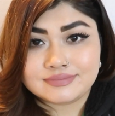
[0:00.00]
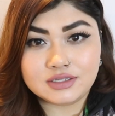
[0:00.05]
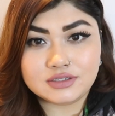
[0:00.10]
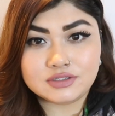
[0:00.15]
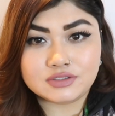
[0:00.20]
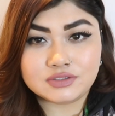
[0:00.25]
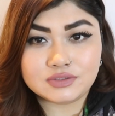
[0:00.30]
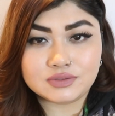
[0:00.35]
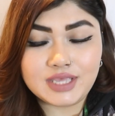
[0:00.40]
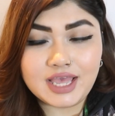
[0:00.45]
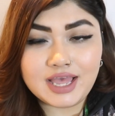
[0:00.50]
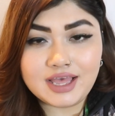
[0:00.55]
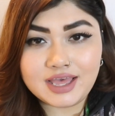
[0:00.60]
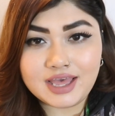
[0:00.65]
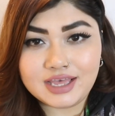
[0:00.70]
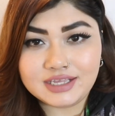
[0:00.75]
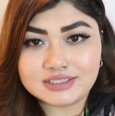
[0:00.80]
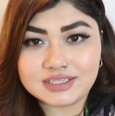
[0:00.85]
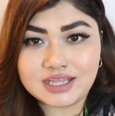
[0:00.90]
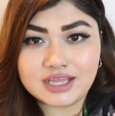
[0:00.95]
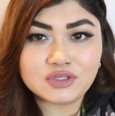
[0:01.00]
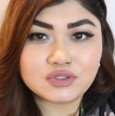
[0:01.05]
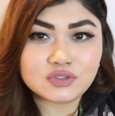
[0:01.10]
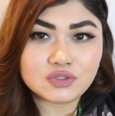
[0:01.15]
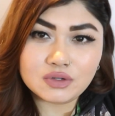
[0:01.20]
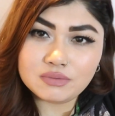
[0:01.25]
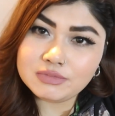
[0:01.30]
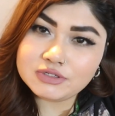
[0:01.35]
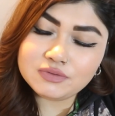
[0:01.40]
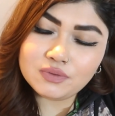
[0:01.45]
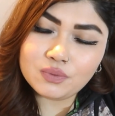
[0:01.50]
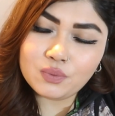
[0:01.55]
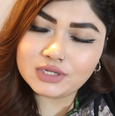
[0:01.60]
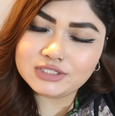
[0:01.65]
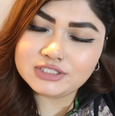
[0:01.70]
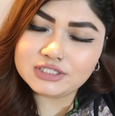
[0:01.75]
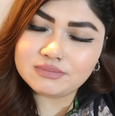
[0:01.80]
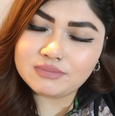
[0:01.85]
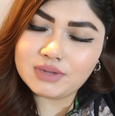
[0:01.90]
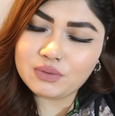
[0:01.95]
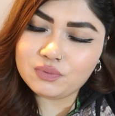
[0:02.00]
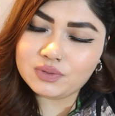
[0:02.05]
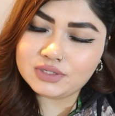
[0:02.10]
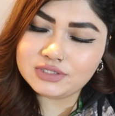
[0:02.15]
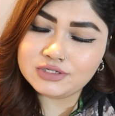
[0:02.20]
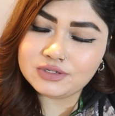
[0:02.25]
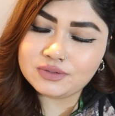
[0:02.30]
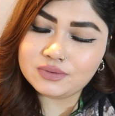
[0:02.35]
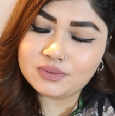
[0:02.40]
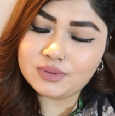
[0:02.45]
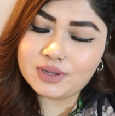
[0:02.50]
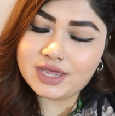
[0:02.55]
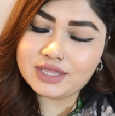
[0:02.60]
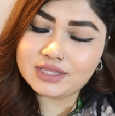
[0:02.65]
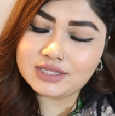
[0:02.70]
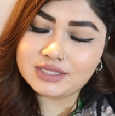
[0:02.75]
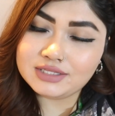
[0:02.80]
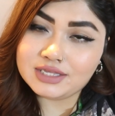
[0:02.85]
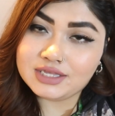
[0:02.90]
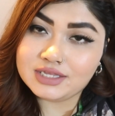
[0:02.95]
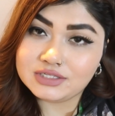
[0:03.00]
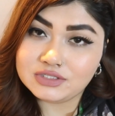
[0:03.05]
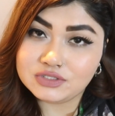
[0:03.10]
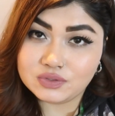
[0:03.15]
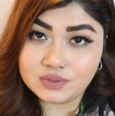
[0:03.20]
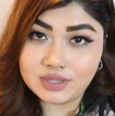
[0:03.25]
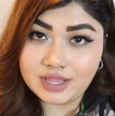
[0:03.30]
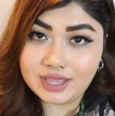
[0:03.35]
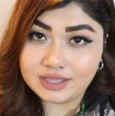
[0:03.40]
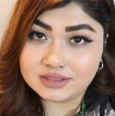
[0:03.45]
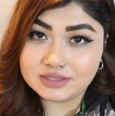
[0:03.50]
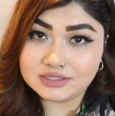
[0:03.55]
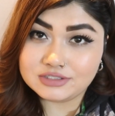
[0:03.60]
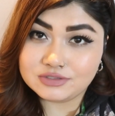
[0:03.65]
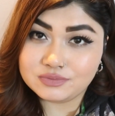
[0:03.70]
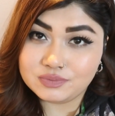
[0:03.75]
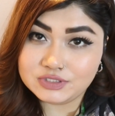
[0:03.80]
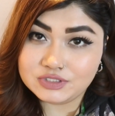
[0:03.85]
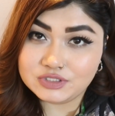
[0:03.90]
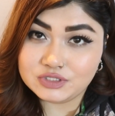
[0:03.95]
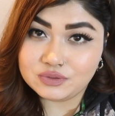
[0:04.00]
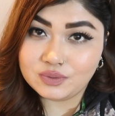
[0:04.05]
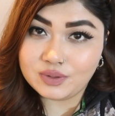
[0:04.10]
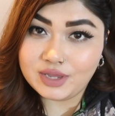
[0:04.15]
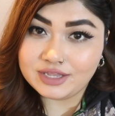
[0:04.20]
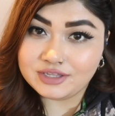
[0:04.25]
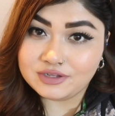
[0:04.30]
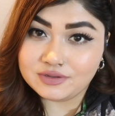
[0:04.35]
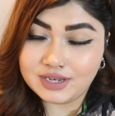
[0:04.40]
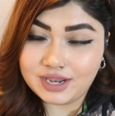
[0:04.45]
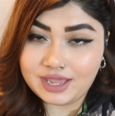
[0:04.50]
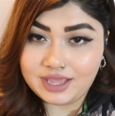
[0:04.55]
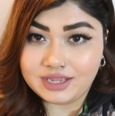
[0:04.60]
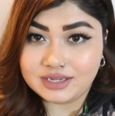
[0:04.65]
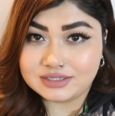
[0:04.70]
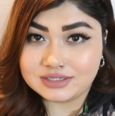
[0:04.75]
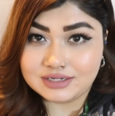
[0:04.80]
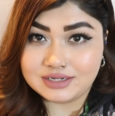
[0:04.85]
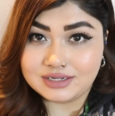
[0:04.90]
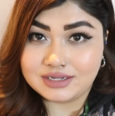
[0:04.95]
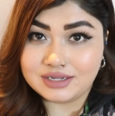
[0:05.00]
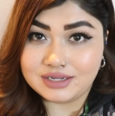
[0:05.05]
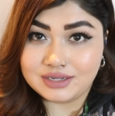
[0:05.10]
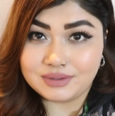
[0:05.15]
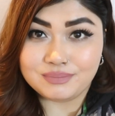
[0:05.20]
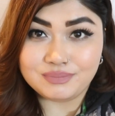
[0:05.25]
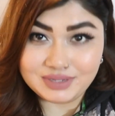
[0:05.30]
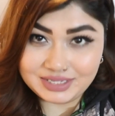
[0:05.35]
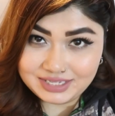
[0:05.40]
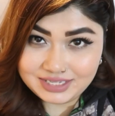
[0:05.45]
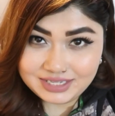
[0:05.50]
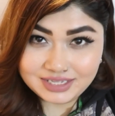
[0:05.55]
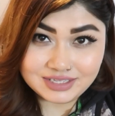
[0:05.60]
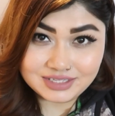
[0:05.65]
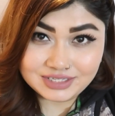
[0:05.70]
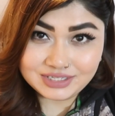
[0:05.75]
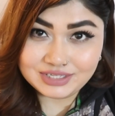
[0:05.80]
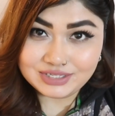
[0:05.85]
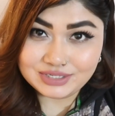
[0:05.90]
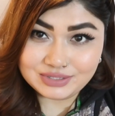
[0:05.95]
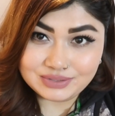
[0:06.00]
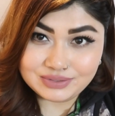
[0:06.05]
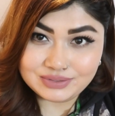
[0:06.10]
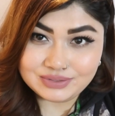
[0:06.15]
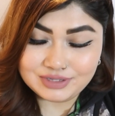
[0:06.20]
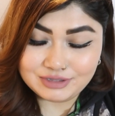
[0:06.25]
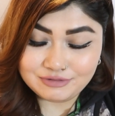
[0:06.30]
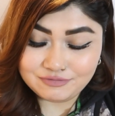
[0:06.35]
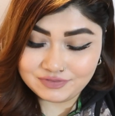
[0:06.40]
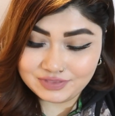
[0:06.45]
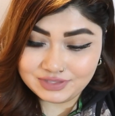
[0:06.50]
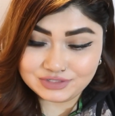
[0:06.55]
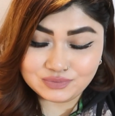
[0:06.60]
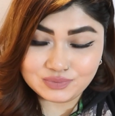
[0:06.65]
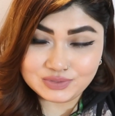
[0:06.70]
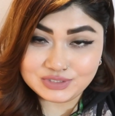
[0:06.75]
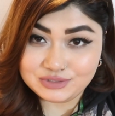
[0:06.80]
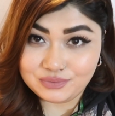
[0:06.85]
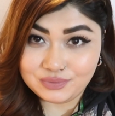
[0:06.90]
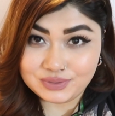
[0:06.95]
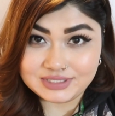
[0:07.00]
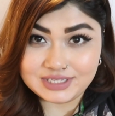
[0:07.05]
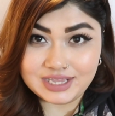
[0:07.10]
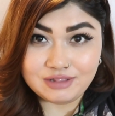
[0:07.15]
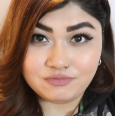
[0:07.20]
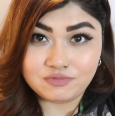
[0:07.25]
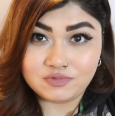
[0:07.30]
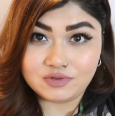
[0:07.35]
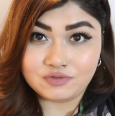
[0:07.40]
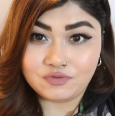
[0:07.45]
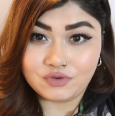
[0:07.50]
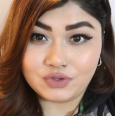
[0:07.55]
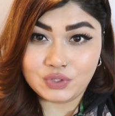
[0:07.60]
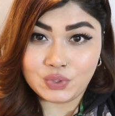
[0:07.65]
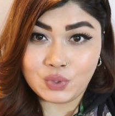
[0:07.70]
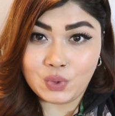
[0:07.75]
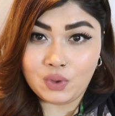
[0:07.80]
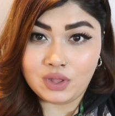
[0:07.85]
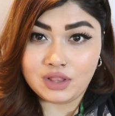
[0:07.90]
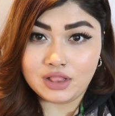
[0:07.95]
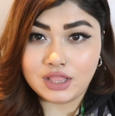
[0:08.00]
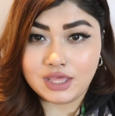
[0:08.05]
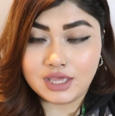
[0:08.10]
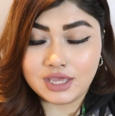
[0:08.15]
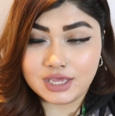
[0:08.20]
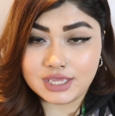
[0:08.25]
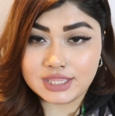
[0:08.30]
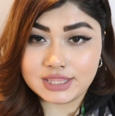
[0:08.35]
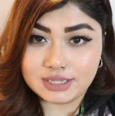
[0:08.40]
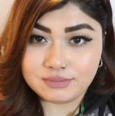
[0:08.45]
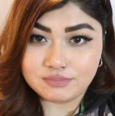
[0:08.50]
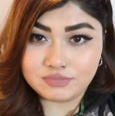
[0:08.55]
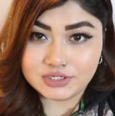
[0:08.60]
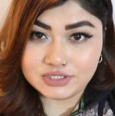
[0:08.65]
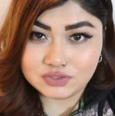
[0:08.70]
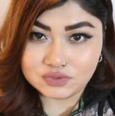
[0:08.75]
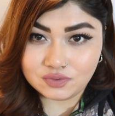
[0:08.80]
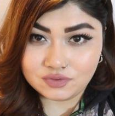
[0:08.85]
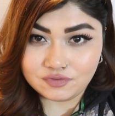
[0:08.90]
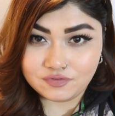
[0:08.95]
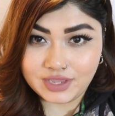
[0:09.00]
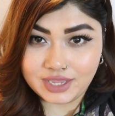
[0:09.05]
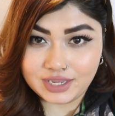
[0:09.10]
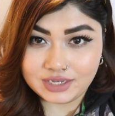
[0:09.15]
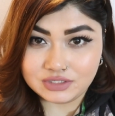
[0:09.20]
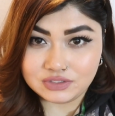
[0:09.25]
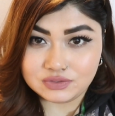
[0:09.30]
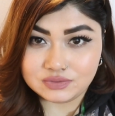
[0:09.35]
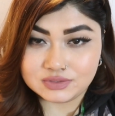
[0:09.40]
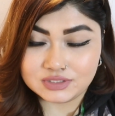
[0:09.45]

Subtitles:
So yeah guys, thank you so much for watching my video, and in case you like this video and you liked me, you know, if this video was helpful for you all, then please don't forget to